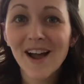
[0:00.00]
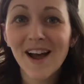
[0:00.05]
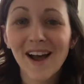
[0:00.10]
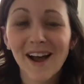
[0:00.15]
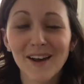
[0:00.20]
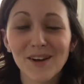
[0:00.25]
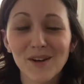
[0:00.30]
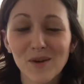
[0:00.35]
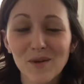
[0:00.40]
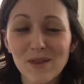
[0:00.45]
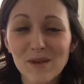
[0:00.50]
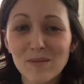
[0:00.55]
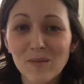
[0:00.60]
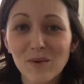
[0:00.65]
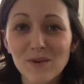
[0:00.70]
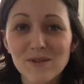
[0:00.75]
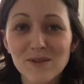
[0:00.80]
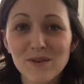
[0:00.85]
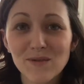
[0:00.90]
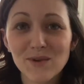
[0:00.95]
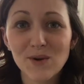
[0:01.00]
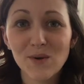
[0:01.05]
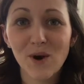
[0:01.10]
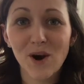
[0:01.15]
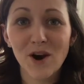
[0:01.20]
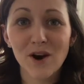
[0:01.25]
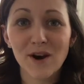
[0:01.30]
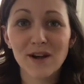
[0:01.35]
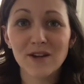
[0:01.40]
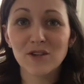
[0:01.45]
I know that most of you
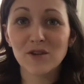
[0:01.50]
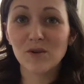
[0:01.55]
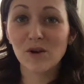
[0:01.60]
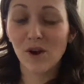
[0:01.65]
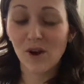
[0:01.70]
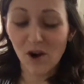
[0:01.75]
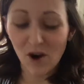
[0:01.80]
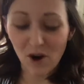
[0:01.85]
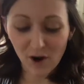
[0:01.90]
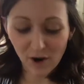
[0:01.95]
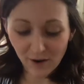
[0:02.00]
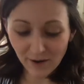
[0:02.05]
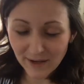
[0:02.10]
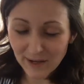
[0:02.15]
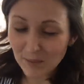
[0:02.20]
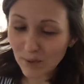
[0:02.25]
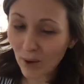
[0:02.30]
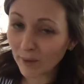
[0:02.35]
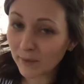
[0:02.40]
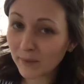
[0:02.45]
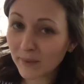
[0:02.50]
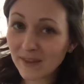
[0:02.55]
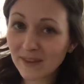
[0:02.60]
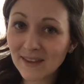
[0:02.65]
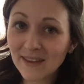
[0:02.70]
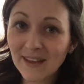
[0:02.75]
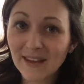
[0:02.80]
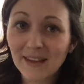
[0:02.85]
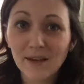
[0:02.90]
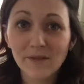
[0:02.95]
are and you are already probably
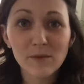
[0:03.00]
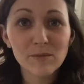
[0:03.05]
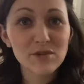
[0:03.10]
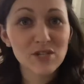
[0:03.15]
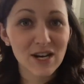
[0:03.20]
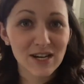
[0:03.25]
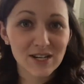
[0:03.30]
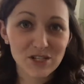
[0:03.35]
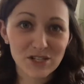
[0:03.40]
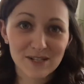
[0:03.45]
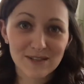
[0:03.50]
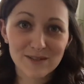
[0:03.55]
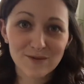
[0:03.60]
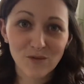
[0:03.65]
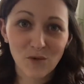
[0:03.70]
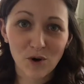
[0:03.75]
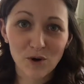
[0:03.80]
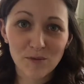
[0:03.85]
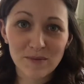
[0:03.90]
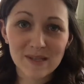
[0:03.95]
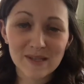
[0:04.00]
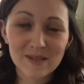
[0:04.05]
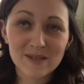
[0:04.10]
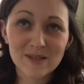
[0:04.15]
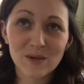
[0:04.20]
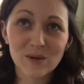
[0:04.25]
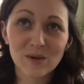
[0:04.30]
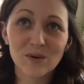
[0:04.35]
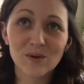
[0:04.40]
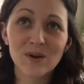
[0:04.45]
thinking of objections for me.
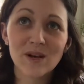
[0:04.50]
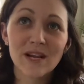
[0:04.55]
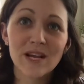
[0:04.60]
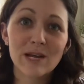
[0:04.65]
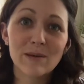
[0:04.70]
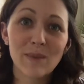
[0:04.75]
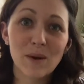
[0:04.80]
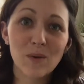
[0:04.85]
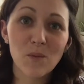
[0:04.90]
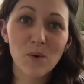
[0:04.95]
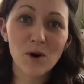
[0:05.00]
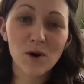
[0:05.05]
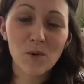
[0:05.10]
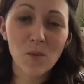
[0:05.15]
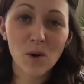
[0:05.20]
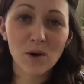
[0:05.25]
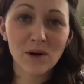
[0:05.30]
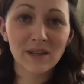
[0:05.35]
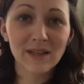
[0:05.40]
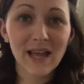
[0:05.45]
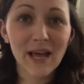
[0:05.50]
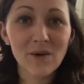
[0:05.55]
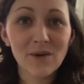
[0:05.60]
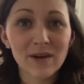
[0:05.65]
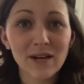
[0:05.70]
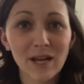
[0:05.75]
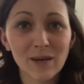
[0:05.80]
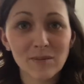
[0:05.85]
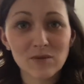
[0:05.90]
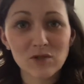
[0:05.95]
So my work won't allow
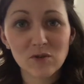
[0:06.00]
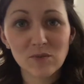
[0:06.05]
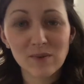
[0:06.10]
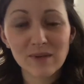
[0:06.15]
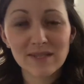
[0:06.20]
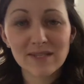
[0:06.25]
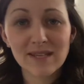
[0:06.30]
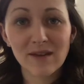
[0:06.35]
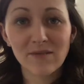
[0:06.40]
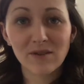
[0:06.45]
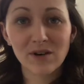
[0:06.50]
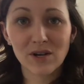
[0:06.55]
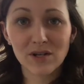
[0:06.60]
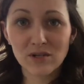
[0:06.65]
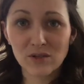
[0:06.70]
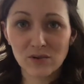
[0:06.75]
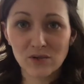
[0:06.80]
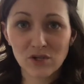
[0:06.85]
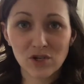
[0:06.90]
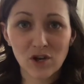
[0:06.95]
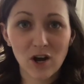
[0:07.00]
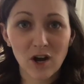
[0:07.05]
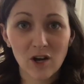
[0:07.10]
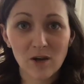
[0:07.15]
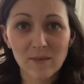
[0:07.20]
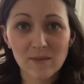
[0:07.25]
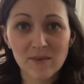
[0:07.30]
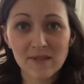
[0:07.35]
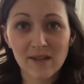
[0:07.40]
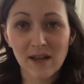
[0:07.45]
it, I'm too busy, I've got two
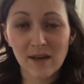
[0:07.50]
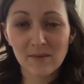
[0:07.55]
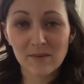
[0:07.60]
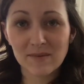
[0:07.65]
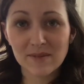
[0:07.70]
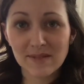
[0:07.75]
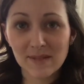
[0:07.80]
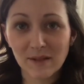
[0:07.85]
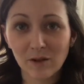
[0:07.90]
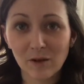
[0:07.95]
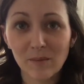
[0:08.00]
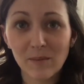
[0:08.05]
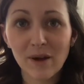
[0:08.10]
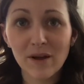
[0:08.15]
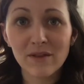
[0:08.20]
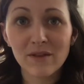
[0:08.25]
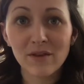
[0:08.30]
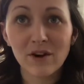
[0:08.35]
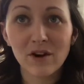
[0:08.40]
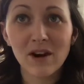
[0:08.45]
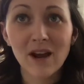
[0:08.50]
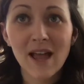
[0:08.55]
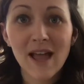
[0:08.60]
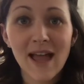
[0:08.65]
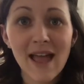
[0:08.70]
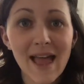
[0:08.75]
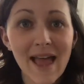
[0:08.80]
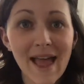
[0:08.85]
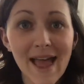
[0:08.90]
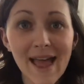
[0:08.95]
jobs, I'm a single mother,
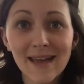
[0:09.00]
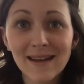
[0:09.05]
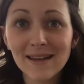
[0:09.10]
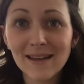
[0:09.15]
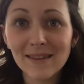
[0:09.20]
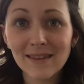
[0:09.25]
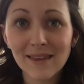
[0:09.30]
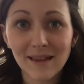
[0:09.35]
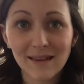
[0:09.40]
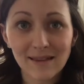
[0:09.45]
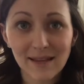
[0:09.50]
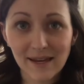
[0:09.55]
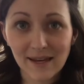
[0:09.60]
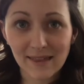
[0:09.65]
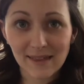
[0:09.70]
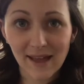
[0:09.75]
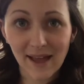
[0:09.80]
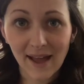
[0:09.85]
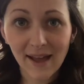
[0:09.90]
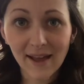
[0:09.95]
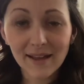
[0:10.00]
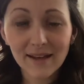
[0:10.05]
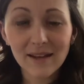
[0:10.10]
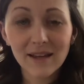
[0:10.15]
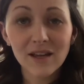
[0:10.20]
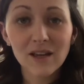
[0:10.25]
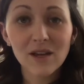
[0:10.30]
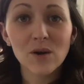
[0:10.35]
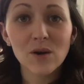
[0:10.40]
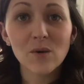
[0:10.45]
anything like that,
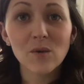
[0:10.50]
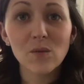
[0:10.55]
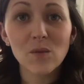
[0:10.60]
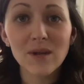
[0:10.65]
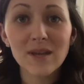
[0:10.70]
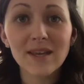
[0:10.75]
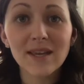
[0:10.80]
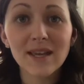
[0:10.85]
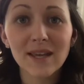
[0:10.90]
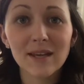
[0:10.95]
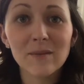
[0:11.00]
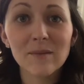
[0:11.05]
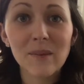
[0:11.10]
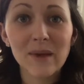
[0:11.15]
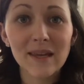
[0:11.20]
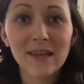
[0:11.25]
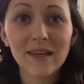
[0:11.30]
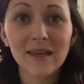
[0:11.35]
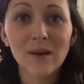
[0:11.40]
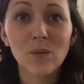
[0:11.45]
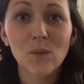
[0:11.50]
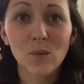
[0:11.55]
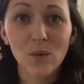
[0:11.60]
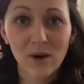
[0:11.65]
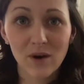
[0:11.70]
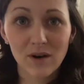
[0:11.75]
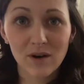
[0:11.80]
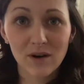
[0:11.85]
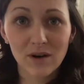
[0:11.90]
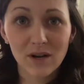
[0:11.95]
we can make it
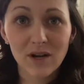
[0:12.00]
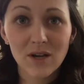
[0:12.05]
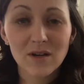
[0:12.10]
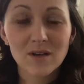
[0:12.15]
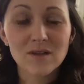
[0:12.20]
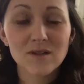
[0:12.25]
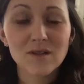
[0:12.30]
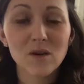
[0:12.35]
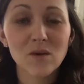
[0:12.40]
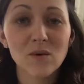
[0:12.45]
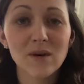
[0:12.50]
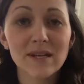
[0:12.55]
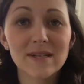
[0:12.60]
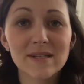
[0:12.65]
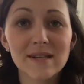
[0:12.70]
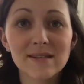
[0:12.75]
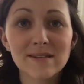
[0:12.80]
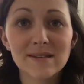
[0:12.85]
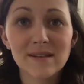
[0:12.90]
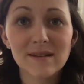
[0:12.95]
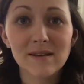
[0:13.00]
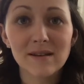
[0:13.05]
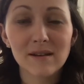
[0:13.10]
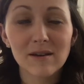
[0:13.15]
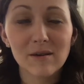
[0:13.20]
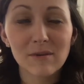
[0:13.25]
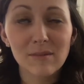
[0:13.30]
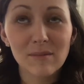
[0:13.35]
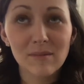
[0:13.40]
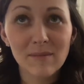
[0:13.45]
work. So it doesn't
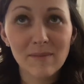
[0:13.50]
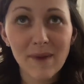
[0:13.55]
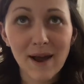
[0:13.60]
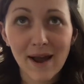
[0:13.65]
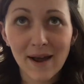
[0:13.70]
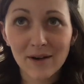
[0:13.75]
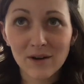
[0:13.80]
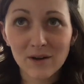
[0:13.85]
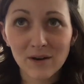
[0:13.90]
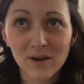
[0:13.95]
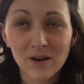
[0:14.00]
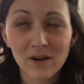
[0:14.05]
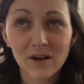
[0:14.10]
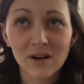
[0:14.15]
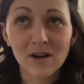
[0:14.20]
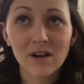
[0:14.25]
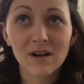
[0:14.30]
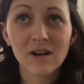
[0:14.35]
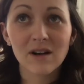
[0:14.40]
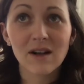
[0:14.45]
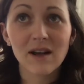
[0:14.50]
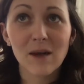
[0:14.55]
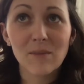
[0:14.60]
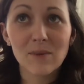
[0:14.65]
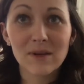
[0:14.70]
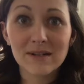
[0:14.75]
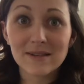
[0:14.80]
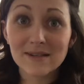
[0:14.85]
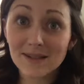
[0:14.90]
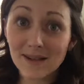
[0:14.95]
matter, I
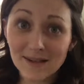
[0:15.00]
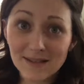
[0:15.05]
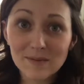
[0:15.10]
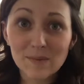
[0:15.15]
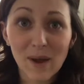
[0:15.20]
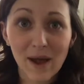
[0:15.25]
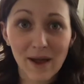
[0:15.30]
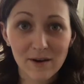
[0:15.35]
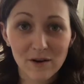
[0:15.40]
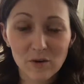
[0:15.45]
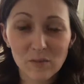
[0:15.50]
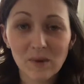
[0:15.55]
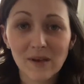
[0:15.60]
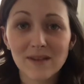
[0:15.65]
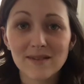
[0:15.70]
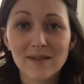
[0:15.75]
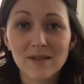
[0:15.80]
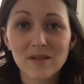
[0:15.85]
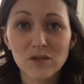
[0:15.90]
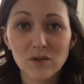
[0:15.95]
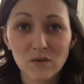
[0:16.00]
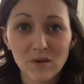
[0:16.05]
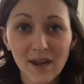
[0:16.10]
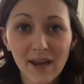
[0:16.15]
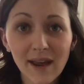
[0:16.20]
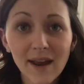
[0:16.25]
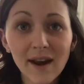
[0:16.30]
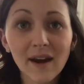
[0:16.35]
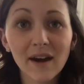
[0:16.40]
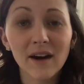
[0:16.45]
mean it does matter because I do
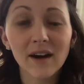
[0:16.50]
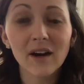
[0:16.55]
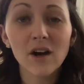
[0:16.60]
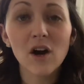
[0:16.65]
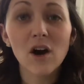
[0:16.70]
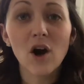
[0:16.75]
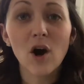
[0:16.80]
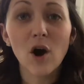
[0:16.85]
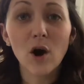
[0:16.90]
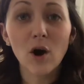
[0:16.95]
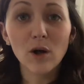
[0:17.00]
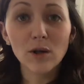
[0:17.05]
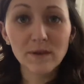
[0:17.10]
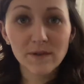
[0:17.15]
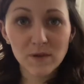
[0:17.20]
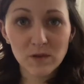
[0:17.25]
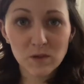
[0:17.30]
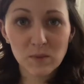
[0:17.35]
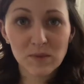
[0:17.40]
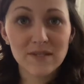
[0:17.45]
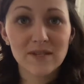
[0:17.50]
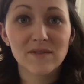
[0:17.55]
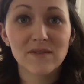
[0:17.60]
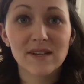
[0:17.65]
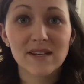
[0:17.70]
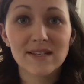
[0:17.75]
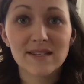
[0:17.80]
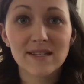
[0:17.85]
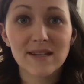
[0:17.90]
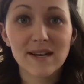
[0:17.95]
care all of those
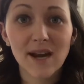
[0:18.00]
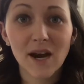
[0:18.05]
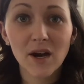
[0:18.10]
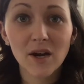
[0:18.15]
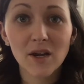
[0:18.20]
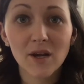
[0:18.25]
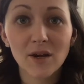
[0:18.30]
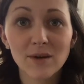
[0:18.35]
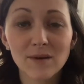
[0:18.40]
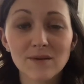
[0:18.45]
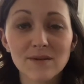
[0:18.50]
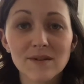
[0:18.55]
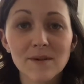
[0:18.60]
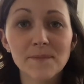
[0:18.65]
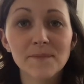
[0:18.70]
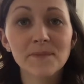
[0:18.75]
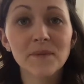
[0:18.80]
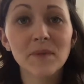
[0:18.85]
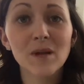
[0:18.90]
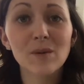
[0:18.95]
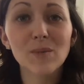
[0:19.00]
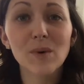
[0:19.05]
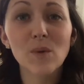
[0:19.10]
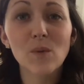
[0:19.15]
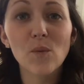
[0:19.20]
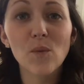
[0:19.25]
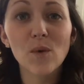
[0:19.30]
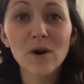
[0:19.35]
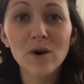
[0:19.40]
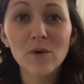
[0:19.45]
specific scenarios but
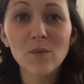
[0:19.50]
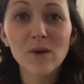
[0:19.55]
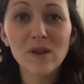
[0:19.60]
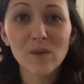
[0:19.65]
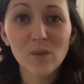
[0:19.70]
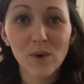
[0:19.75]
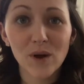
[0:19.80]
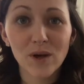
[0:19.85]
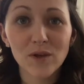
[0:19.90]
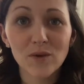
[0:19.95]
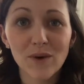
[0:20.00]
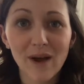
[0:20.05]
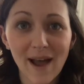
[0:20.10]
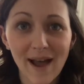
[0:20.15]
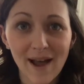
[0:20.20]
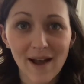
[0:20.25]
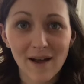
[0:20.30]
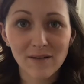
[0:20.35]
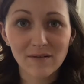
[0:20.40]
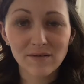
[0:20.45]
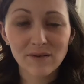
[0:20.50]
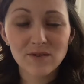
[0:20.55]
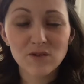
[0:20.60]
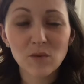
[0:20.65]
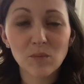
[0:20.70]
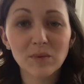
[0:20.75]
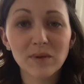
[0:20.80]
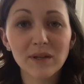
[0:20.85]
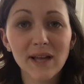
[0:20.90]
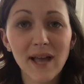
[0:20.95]
work with what you have.
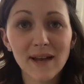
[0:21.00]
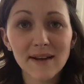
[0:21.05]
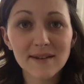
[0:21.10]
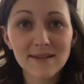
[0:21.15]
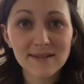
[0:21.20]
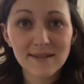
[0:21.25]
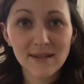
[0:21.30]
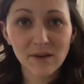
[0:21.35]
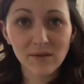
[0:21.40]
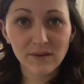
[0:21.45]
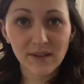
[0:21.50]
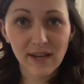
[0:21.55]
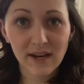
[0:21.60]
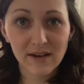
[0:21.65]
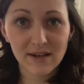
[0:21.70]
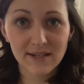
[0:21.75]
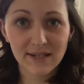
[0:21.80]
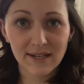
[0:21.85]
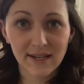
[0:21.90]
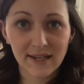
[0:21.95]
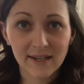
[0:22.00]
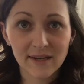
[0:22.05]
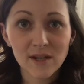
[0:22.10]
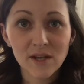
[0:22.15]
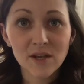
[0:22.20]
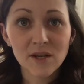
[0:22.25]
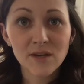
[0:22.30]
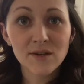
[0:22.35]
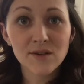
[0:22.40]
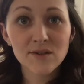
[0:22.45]
So plan a self care day.
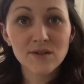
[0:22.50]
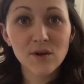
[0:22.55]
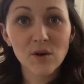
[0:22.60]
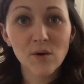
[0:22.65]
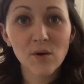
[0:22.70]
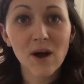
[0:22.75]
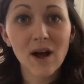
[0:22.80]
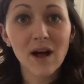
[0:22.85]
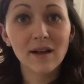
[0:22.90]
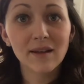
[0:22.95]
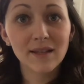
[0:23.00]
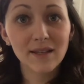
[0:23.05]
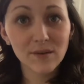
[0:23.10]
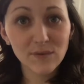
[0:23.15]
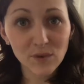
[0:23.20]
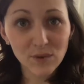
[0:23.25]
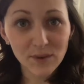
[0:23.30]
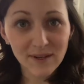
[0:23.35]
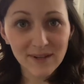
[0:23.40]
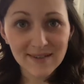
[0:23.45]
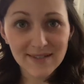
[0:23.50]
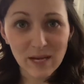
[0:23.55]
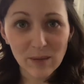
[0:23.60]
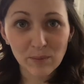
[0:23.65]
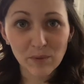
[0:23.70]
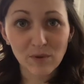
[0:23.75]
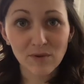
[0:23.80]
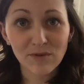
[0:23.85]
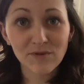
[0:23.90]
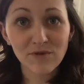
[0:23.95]
So I'll give you an example.